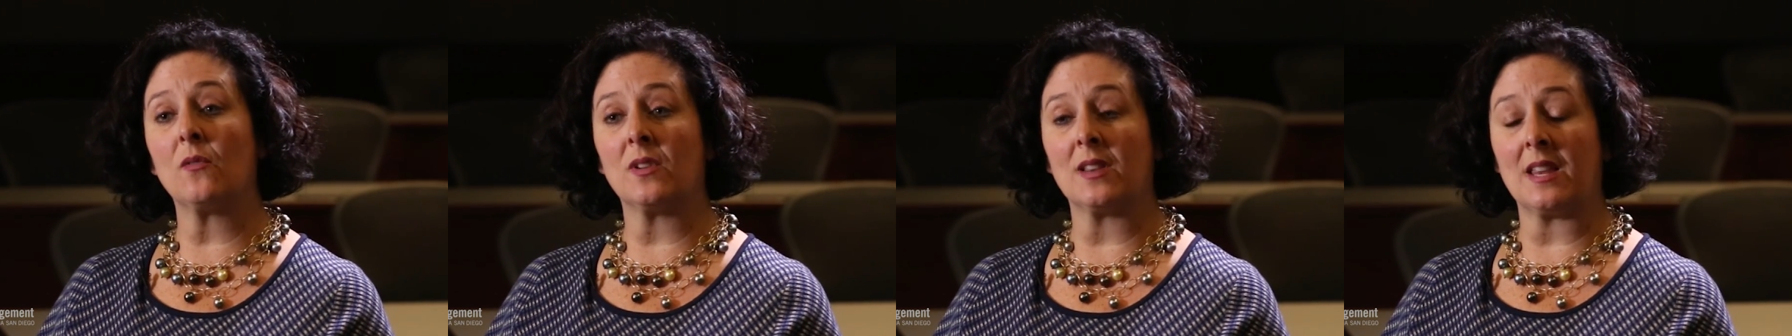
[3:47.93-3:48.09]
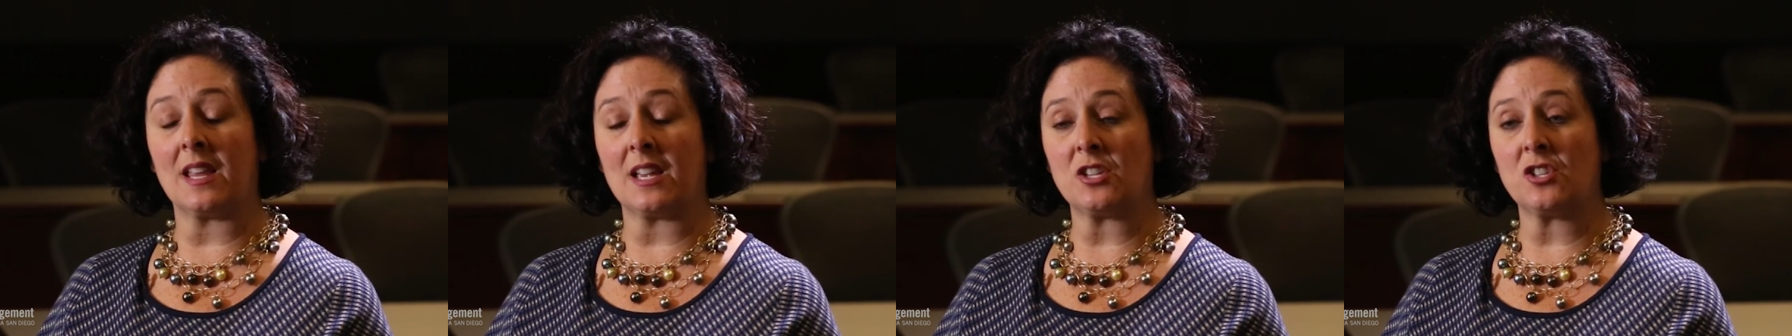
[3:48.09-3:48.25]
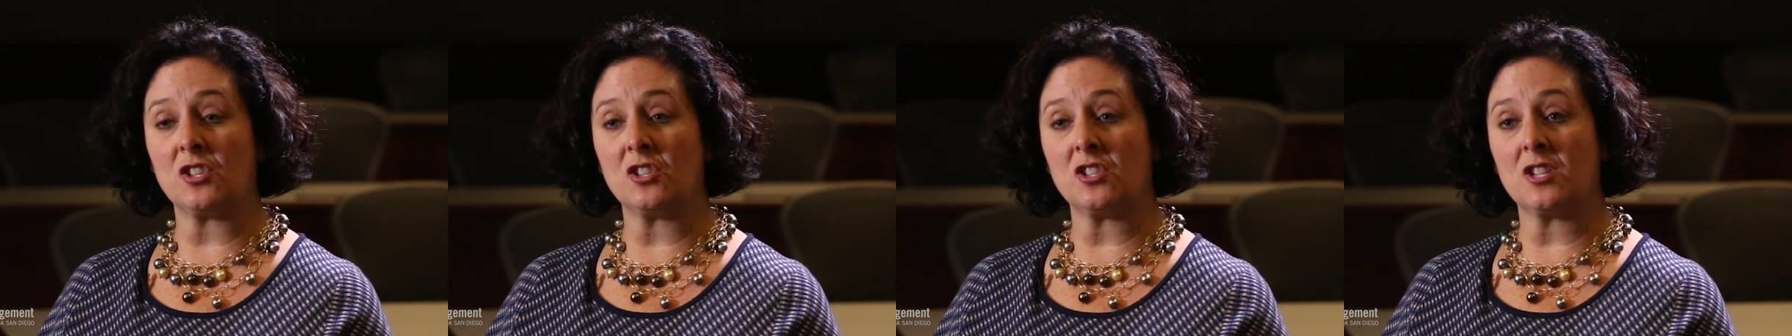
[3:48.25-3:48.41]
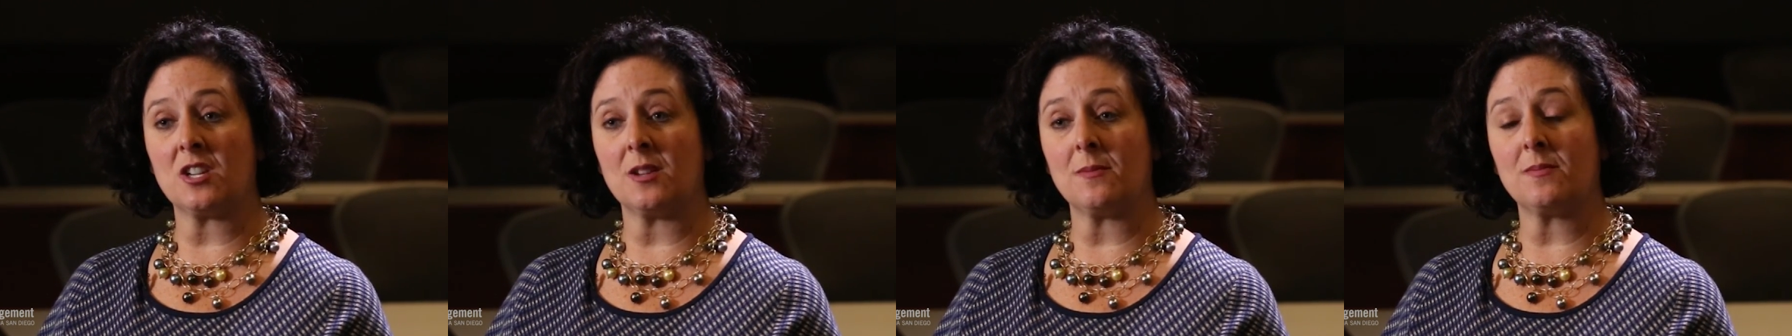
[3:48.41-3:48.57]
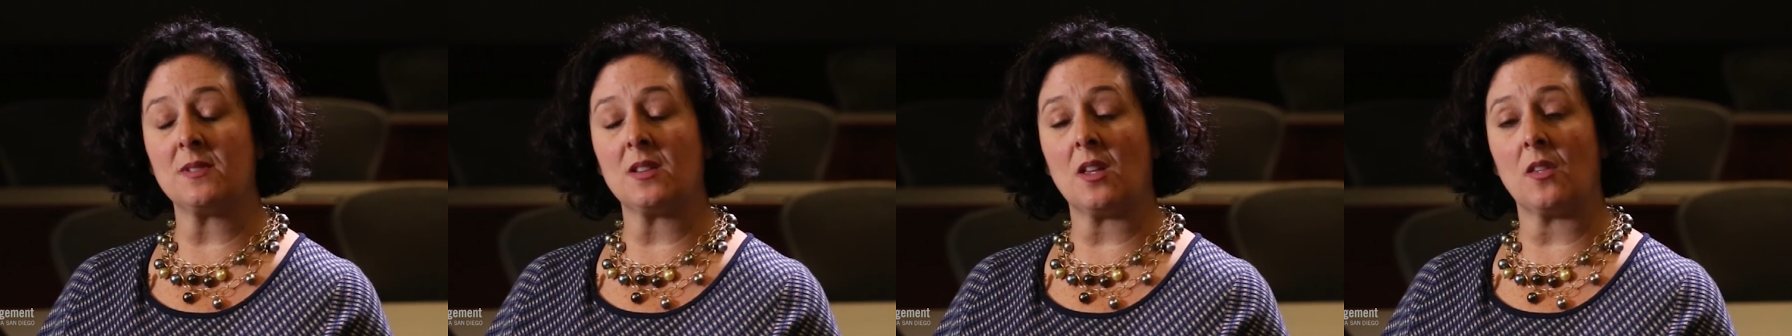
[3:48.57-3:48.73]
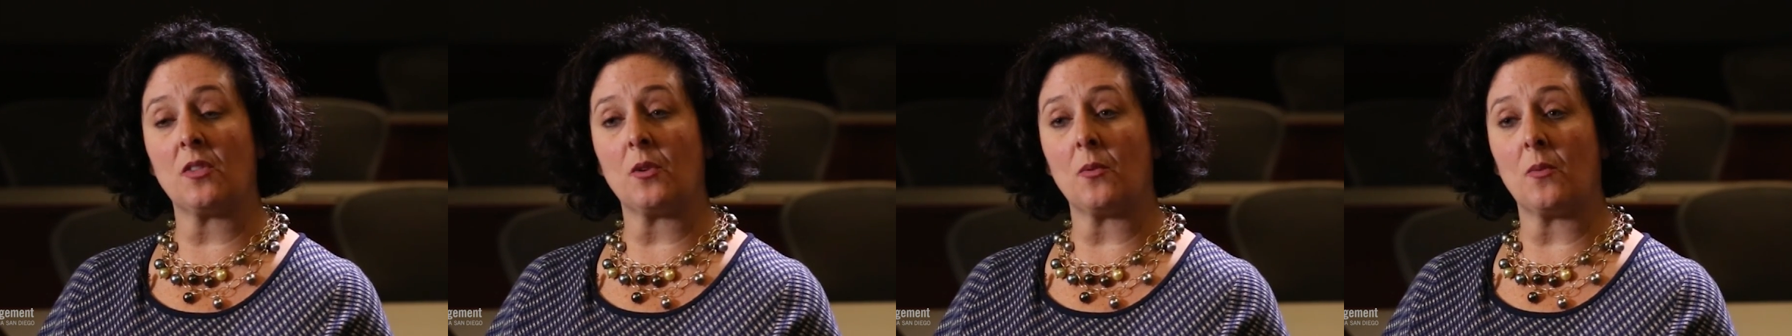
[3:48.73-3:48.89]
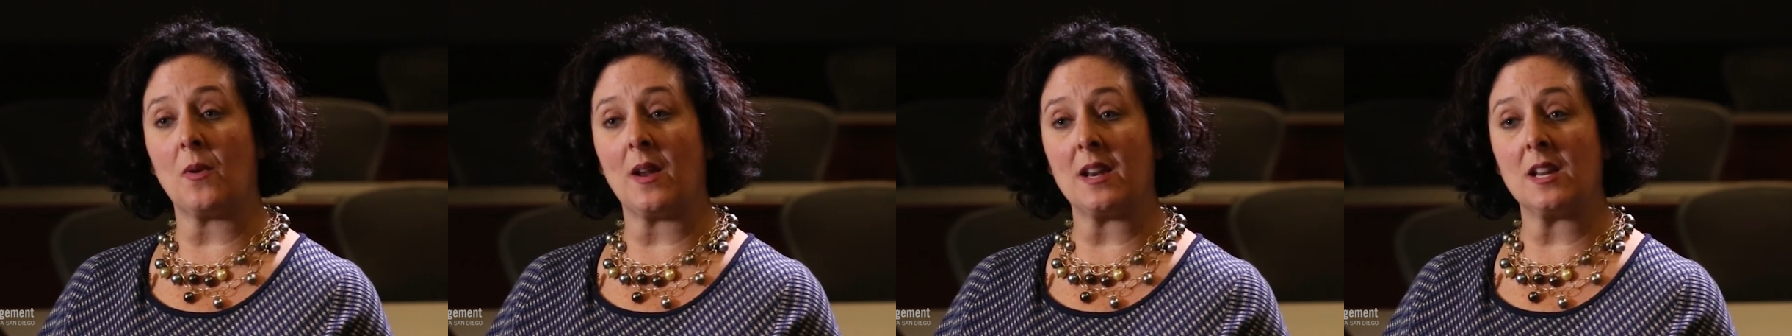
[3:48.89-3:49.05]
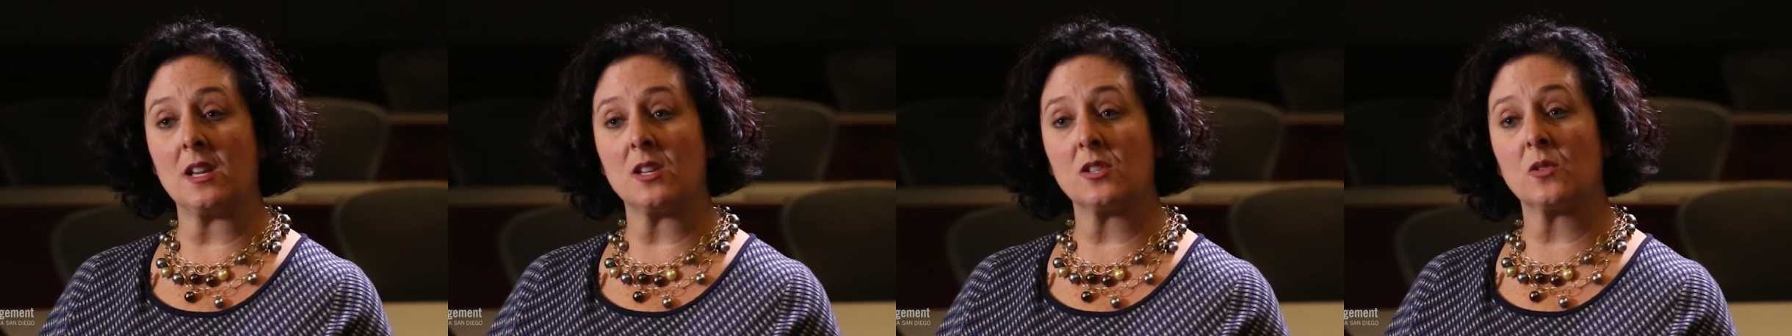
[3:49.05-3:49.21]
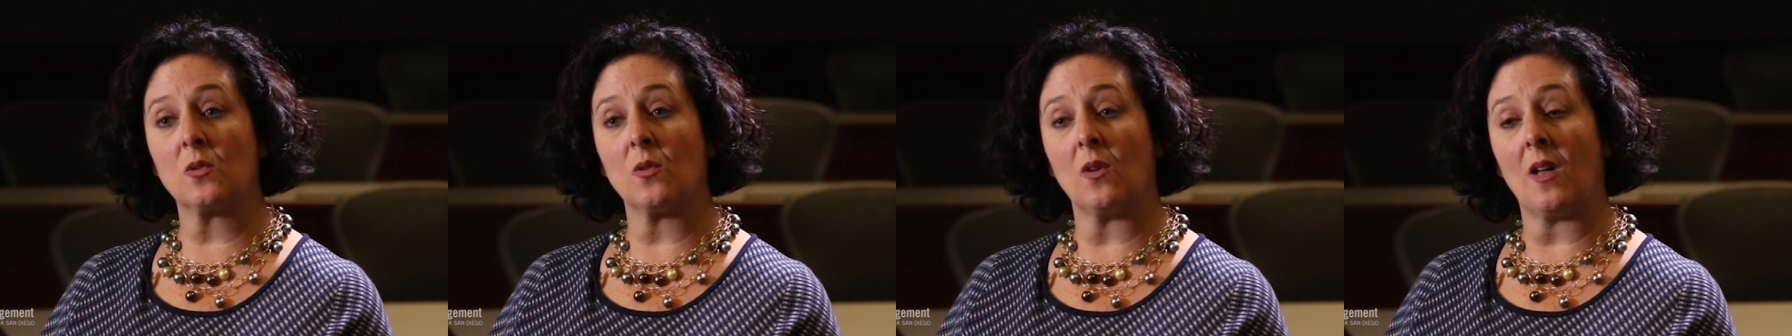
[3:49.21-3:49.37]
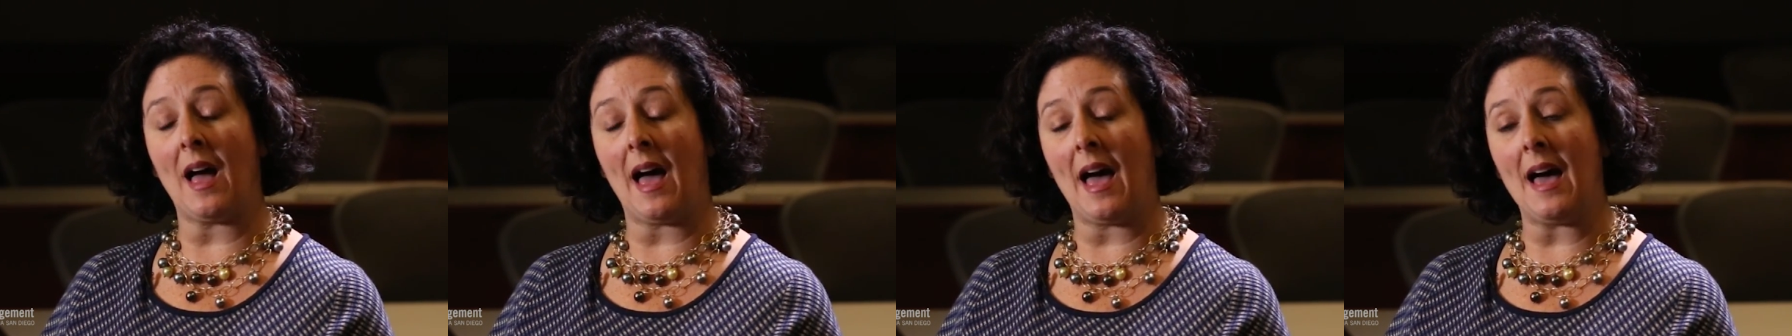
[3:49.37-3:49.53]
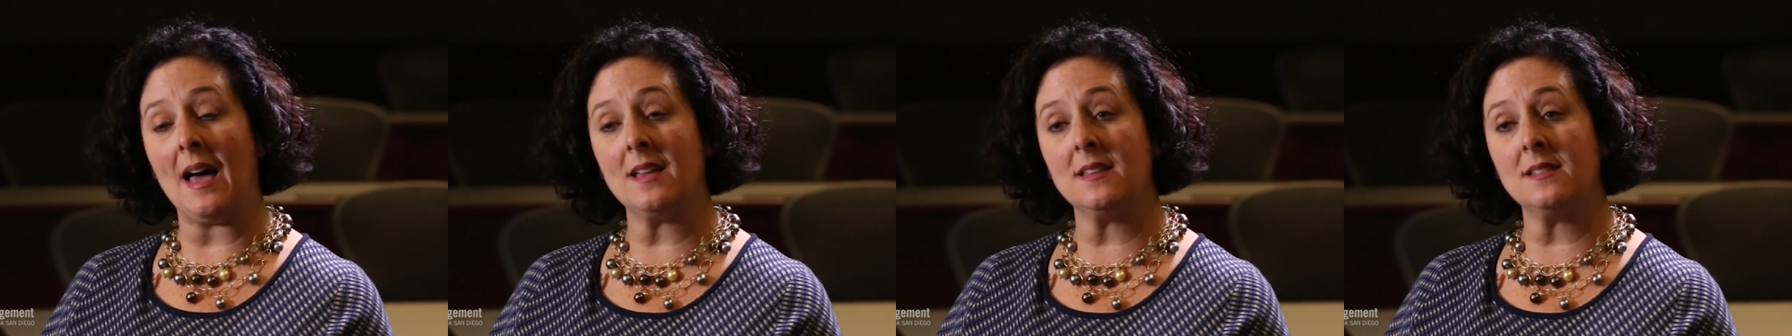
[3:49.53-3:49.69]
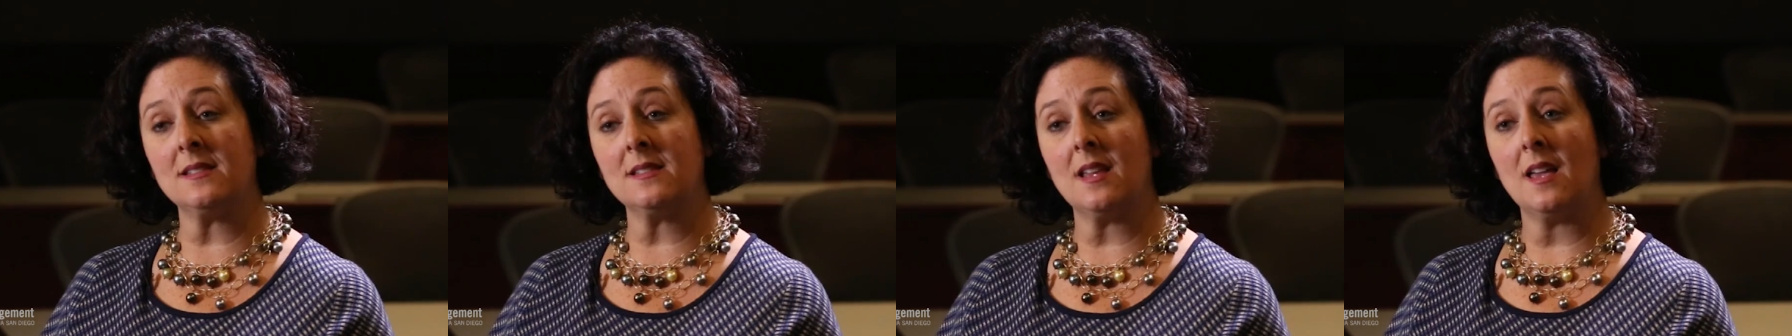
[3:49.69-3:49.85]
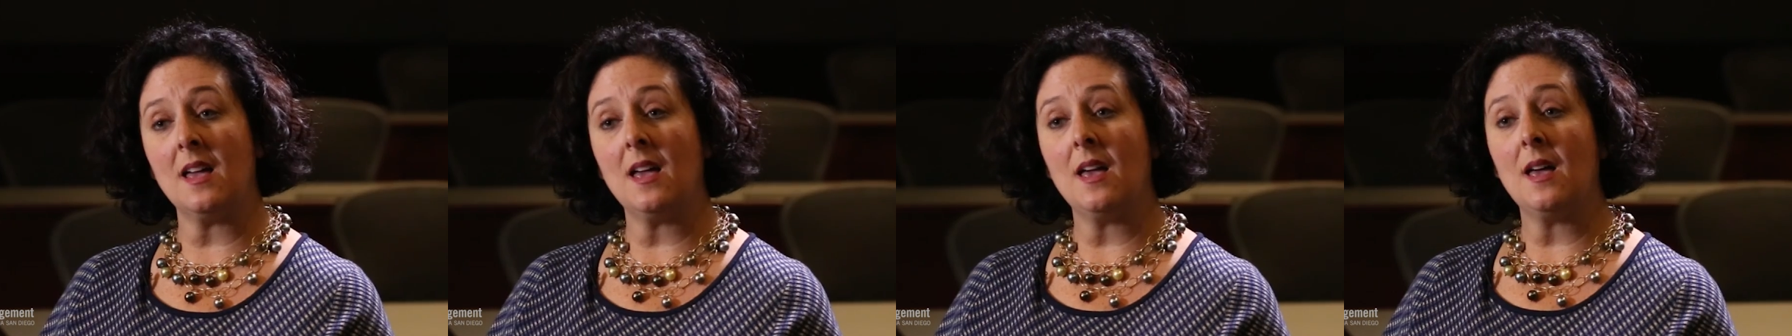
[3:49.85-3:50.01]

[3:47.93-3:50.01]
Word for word: relationships that the Rady School has,